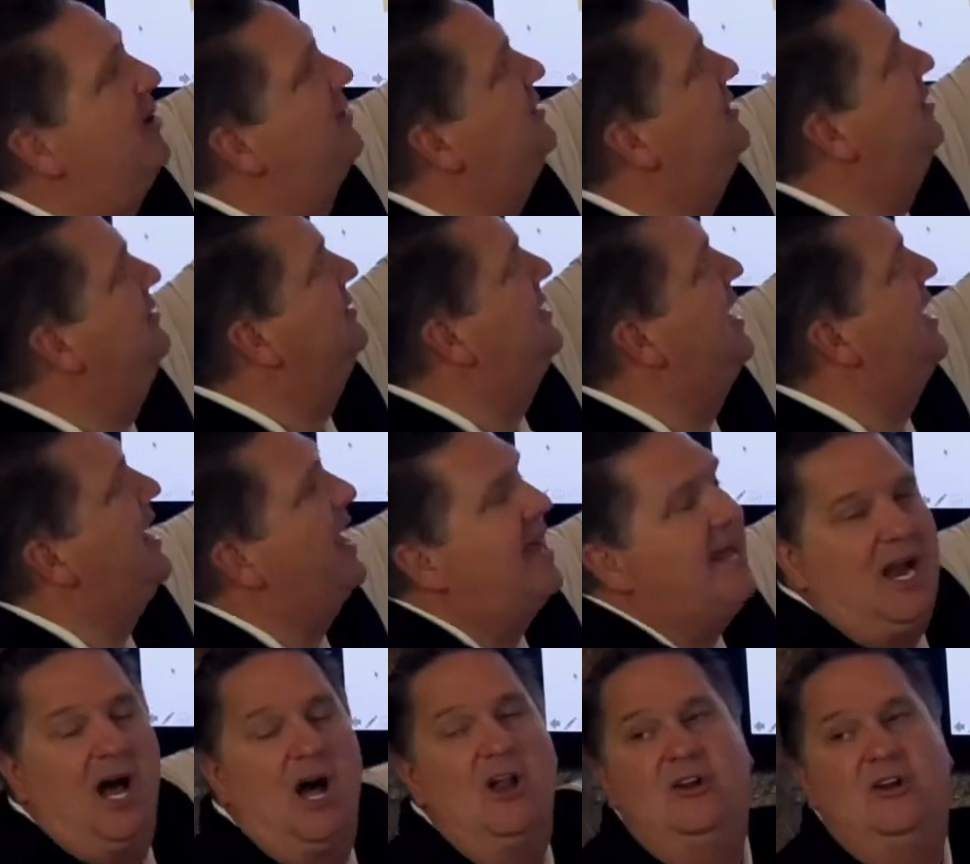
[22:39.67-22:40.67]
tell 10. I had
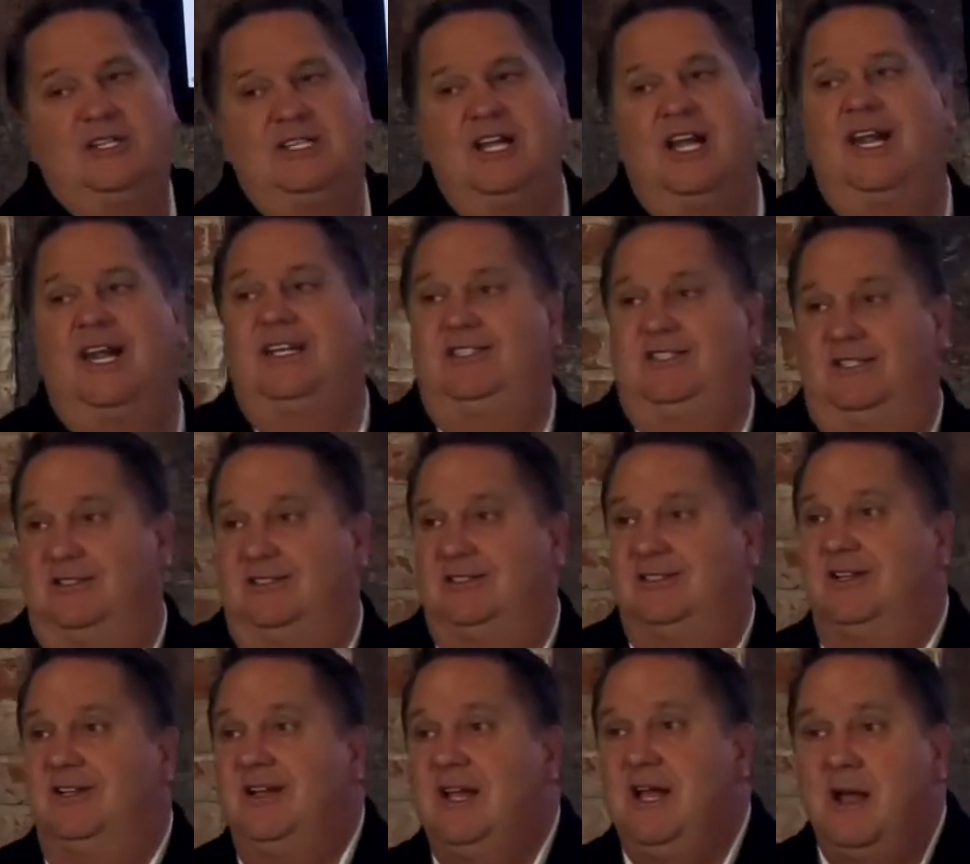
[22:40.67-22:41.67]
110 agents.
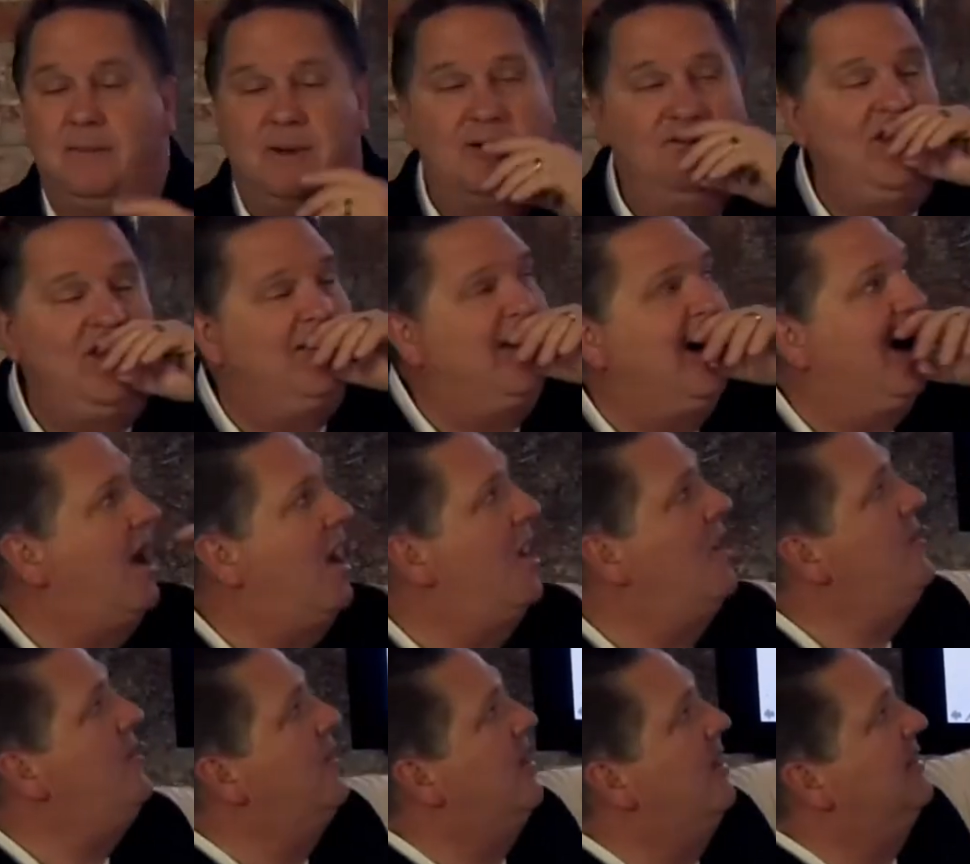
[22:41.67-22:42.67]
But if you have
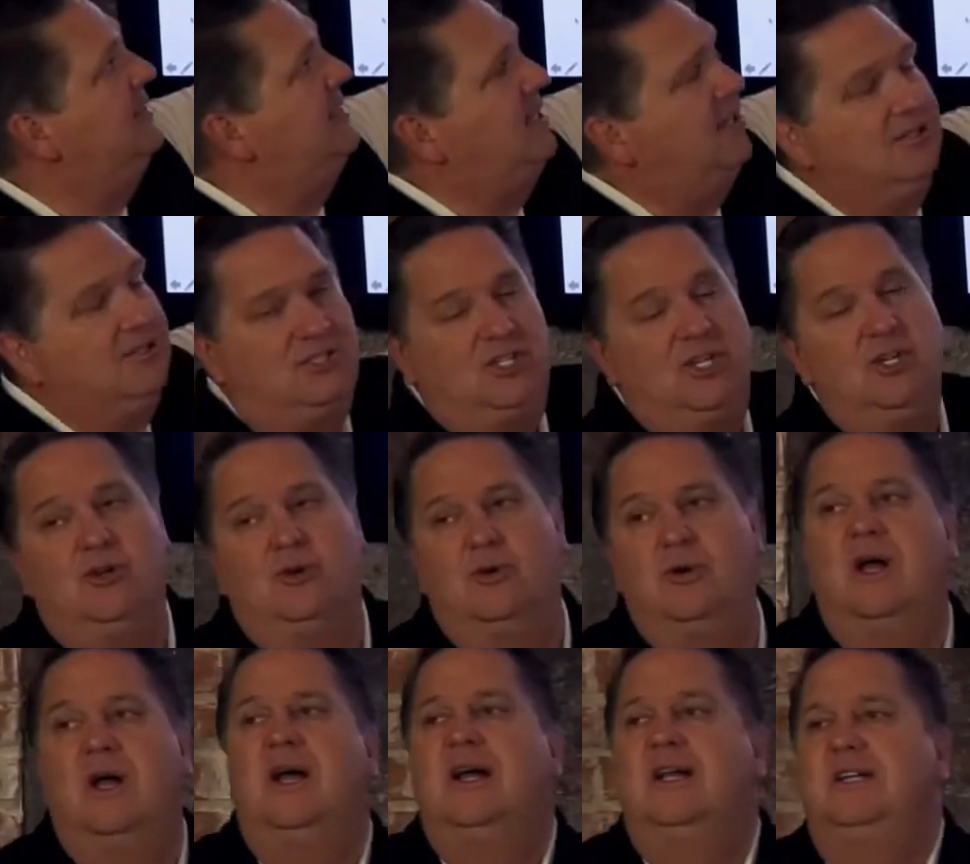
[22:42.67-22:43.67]
100 on tier 2
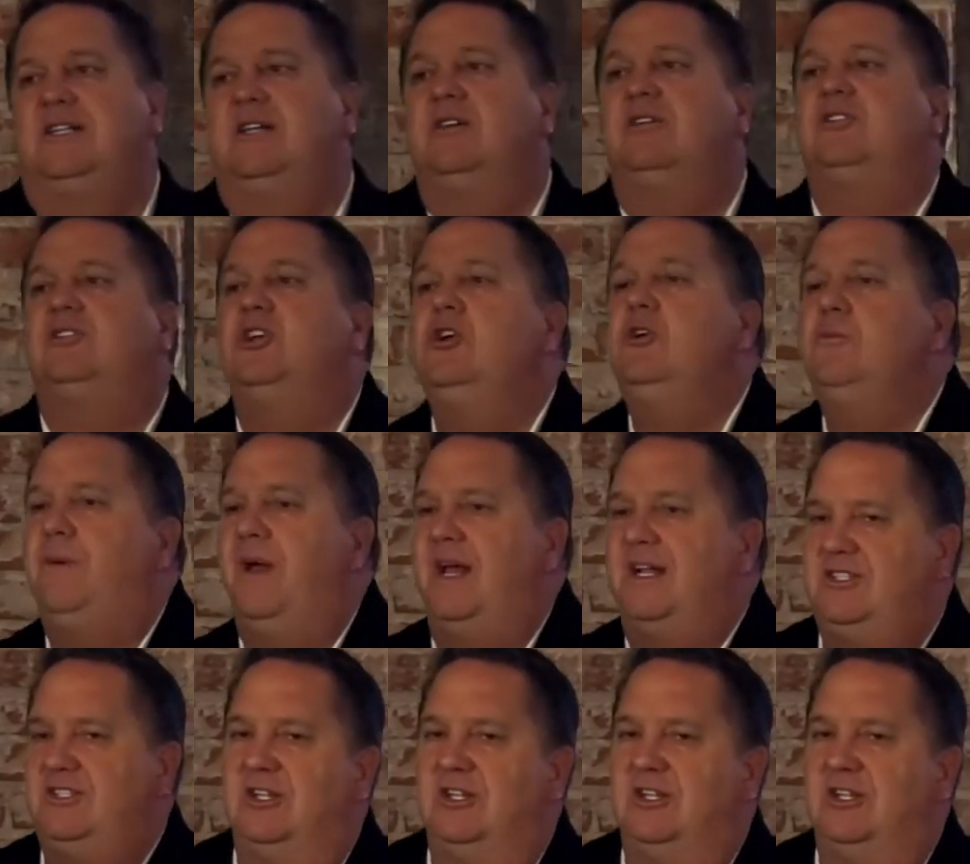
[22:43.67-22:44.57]
pays you